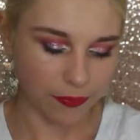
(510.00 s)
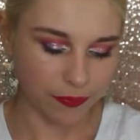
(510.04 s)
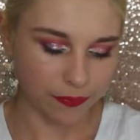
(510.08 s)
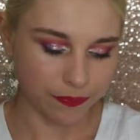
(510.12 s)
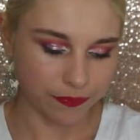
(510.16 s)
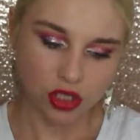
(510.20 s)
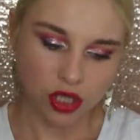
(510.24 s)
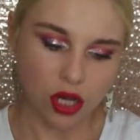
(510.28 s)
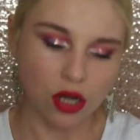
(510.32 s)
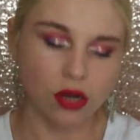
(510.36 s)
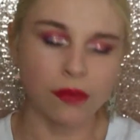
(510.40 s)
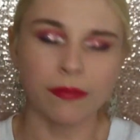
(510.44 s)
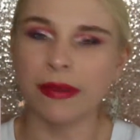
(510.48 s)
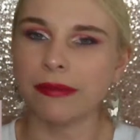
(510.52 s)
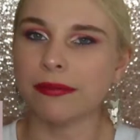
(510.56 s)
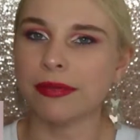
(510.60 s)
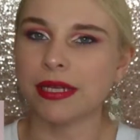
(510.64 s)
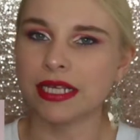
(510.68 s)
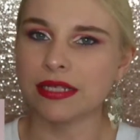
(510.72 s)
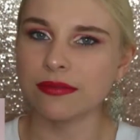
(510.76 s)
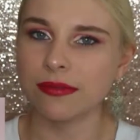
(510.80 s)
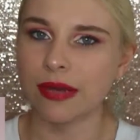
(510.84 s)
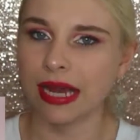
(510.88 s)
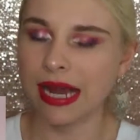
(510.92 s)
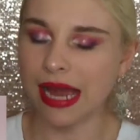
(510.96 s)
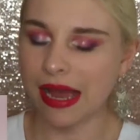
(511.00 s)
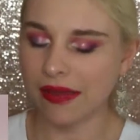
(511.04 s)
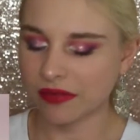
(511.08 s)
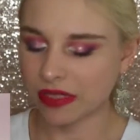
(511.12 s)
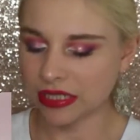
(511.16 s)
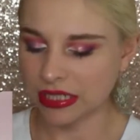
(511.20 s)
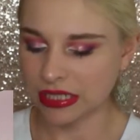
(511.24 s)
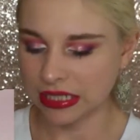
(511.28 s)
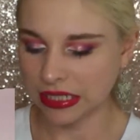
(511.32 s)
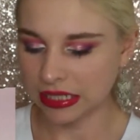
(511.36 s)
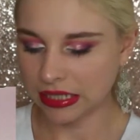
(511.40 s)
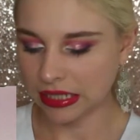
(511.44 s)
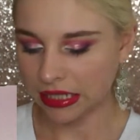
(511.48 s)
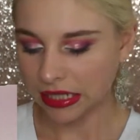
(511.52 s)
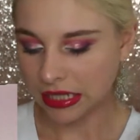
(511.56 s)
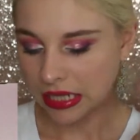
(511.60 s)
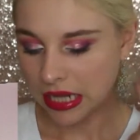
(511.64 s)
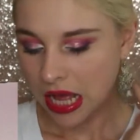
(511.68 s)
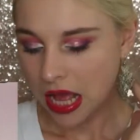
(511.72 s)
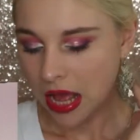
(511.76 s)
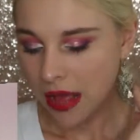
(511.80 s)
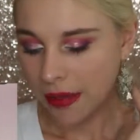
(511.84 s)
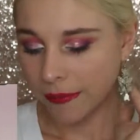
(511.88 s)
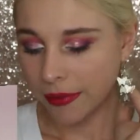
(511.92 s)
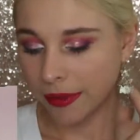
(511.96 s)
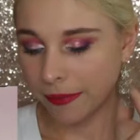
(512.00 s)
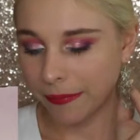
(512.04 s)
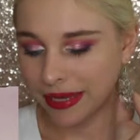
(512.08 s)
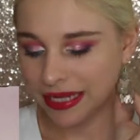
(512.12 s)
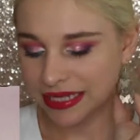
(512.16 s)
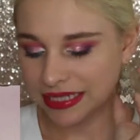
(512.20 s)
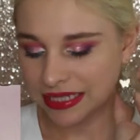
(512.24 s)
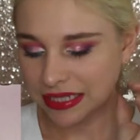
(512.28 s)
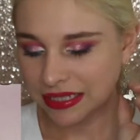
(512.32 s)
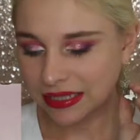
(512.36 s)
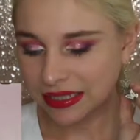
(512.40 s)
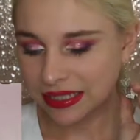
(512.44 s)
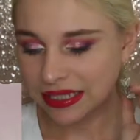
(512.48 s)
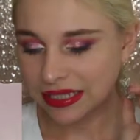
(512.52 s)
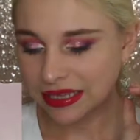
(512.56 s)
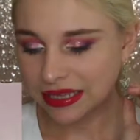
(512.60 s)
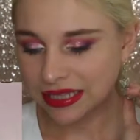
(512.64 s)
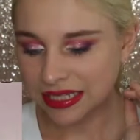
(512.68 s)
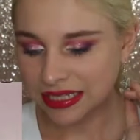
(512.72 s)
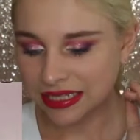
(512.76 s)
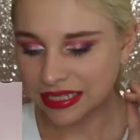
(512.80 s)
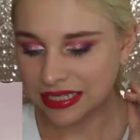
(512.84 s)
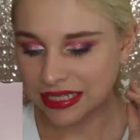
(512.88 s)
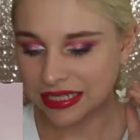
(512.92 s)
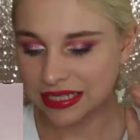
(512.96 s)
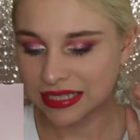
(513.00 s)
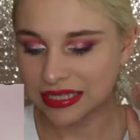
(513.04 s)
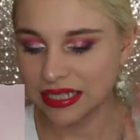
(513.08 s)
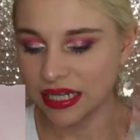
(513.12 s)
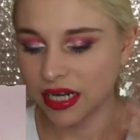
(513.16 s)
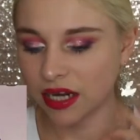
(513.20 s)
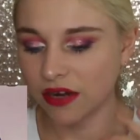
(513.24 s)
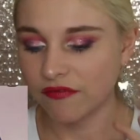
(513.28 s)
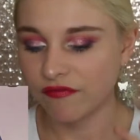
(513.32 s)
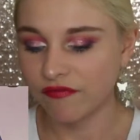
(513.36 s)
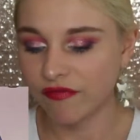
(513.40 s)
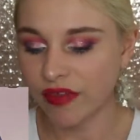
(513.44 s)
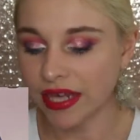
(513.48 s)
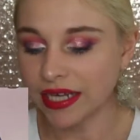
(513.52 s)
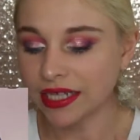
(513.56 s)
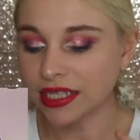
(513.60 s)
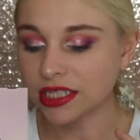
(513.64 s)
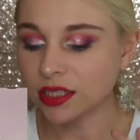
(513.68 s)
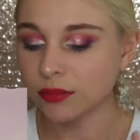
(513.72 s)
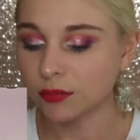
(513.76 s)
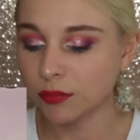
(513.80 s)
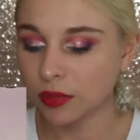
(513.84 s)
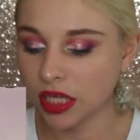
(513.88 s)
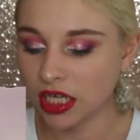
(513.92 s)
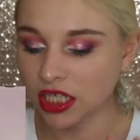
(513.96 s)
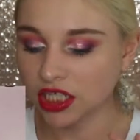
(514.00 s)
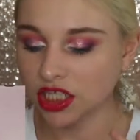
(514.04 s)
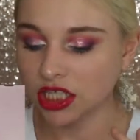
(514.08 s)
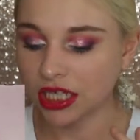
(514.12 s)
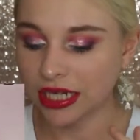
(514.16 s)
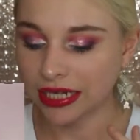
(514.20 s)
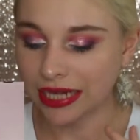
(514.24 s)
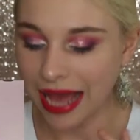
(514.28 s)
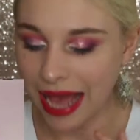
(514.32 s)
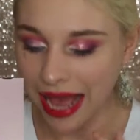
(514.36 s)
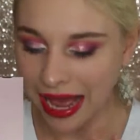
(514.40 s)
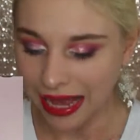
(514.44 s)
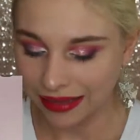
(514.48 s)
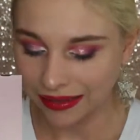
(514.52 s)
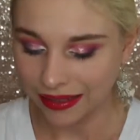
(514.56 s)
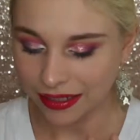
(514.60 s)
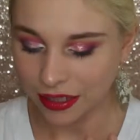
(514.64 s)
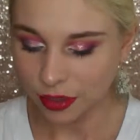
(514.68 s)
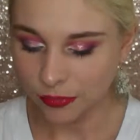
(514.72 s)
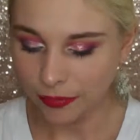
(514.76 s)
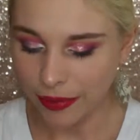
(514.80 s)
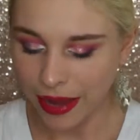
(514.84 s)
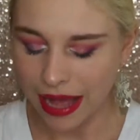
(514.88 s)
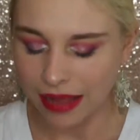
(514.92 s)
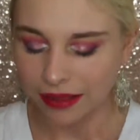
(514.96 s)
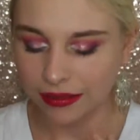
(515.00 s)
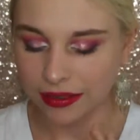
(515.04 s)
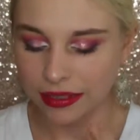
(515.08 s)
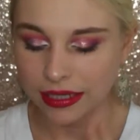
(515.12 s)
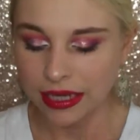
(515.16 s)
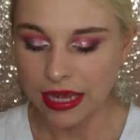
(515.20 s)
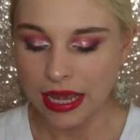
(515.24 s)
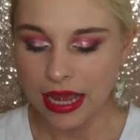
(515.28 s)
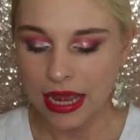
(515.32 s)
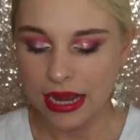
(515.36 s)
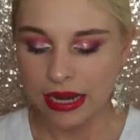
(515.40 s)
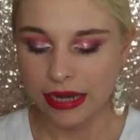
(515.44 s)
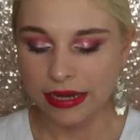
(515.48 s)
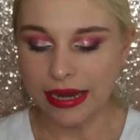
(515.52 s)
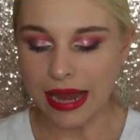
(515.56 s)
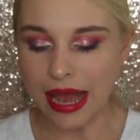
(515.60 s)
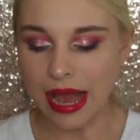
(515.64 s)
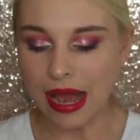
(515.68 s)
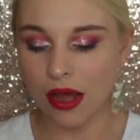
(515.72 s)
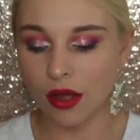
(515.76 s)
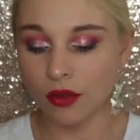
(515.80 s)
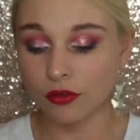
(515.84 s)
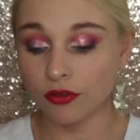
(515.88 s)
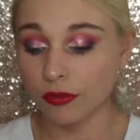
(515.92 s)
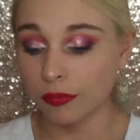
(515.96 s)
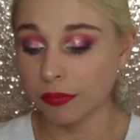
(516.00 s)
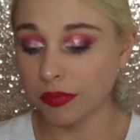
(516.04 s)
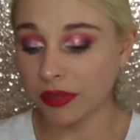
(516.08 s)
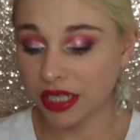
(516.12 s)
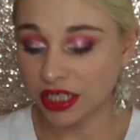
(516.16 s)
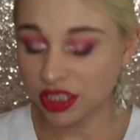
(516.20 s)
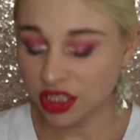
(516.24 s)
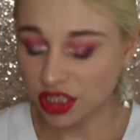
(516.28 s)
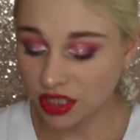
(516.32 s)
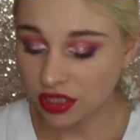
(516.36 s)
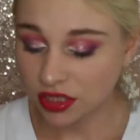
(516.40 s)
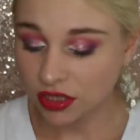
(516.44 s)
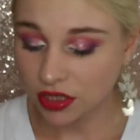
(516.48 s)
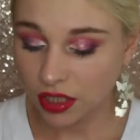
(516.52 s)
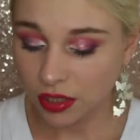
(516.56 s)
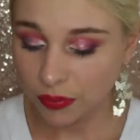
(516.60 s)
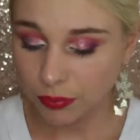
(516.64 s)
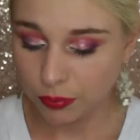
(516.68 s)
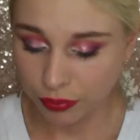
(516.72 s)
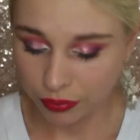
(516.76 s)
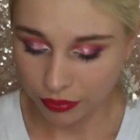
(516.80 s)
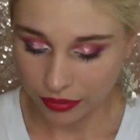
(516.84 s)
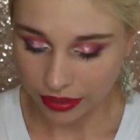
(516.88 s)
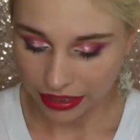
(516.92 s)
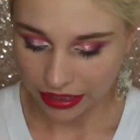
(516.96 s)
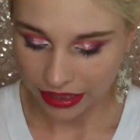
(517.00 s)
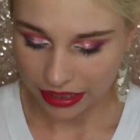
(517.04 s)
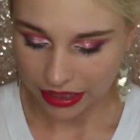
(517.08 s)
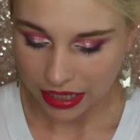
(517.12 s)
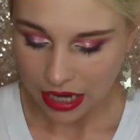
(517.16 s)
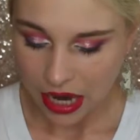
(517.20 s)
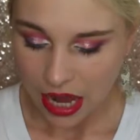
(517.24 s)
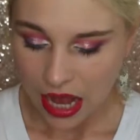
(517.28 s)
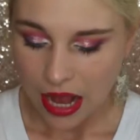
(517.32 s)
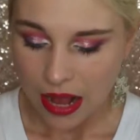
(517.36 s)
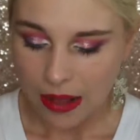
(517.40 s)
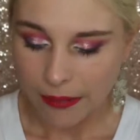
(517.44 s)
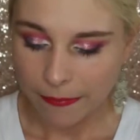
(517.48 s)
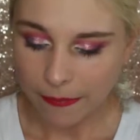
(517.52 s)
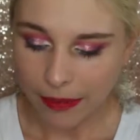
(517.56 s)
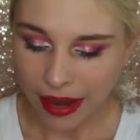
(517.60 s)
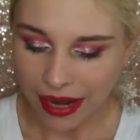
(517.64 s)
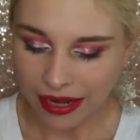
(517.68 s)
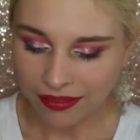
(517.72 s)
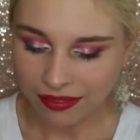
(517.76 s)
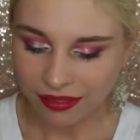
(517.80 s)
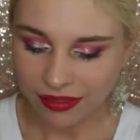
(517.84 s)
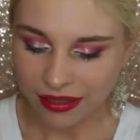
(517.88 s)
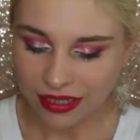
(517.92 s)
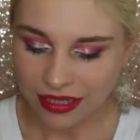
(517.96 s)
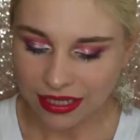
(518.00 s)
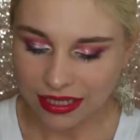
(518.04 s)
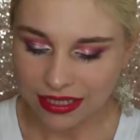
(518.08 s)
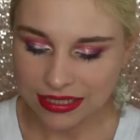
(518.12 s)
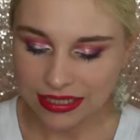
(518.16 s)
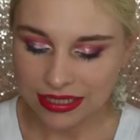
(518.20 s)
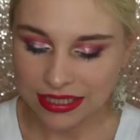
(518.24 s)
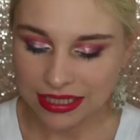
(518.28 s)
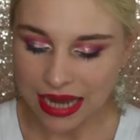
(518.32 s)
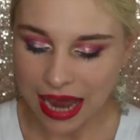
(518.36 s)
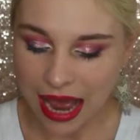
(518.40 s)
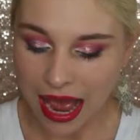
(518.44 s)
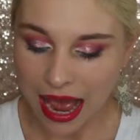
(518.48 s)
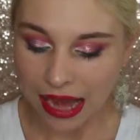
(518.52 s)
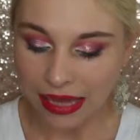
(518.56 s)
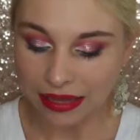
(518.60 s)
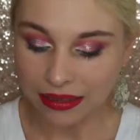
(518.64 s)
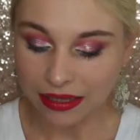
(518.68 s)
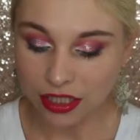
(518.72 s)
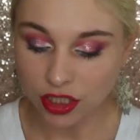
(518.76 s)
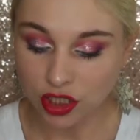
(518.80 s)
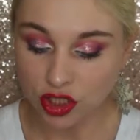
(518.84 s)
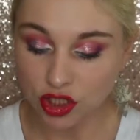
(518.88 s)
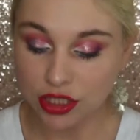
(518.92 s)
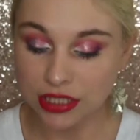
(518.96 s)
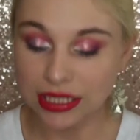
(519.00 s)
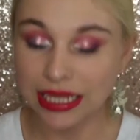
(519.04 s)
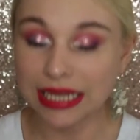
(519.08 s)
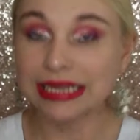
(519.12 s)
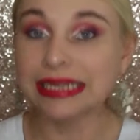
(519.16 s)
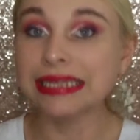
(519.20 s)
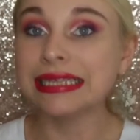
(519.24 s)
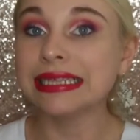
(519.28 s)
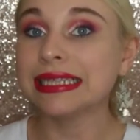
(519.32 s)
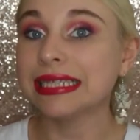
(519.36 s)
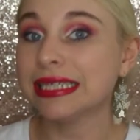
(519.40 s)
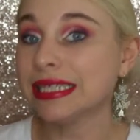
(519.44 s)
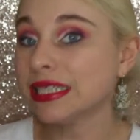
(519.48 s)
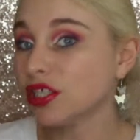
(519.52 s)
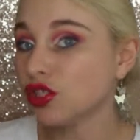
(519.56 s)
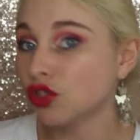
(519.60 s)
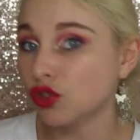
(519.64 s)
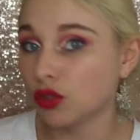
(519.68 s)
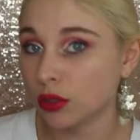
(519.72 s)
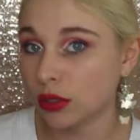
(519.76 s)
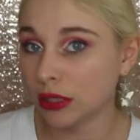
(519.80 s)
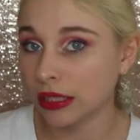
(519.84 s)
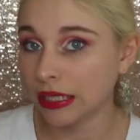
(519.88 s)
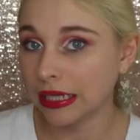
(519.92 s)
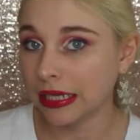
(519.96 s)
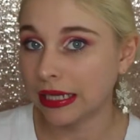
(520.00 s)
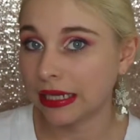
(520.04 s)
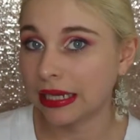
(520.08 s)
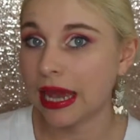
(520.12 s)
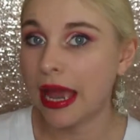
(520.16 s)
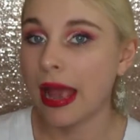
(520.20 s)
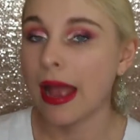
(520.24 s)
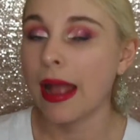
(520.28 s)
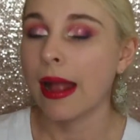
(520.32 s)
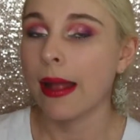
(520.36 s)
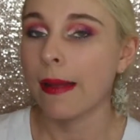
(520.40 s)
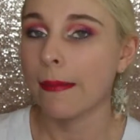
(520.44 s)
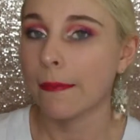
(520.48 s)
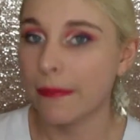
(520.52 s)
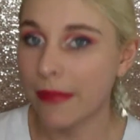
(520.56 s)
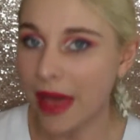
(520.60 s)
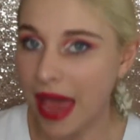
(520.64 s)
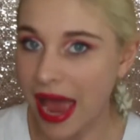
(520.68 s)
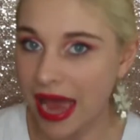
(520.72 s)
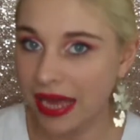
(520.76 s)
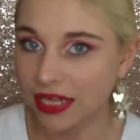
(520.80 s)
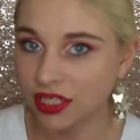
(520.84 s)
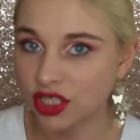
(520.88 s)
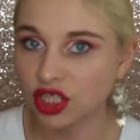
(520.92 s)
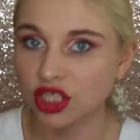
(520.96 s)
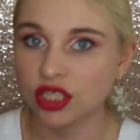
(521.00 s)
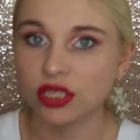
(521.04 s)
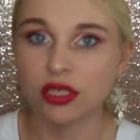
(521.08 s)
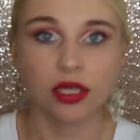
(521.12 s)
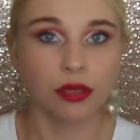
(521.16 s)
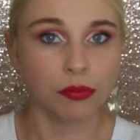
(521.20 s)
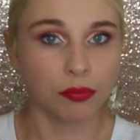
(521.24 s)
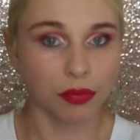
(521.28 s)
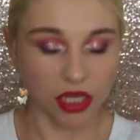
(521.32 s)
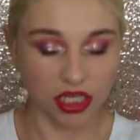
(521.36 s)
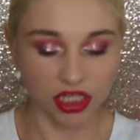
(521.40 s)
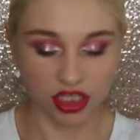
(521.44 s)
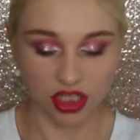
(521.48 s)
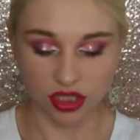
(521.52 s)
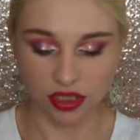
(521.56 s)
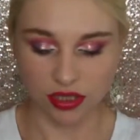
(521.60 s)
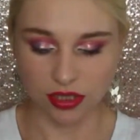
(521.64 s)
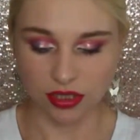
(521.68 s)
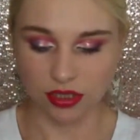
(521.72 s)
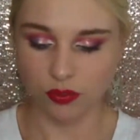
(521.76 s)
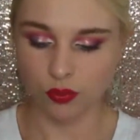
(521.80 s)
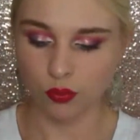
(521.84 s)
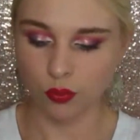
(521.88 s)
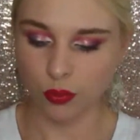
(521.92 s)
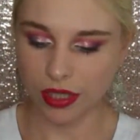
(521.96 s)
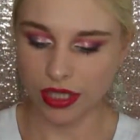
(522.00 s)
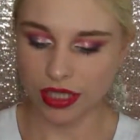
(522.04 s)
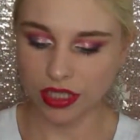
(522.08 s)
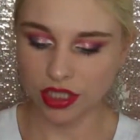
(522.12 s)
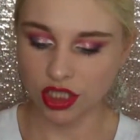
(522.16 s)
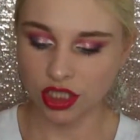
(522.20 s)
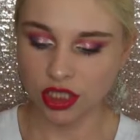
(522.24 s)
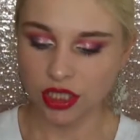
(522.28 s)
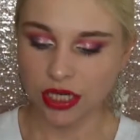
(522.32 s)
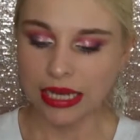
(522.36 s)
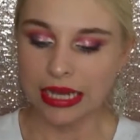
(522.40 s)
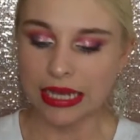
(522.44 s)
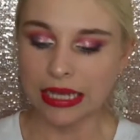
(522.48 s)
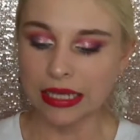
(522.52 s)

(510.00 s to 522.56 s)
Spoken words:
so maybe that's why I haven't seen it. But basically, this is their Fetish Blush and Highlighter palette. Now, the blushes look pretty. My thing is the highlighters literally match the blushes, which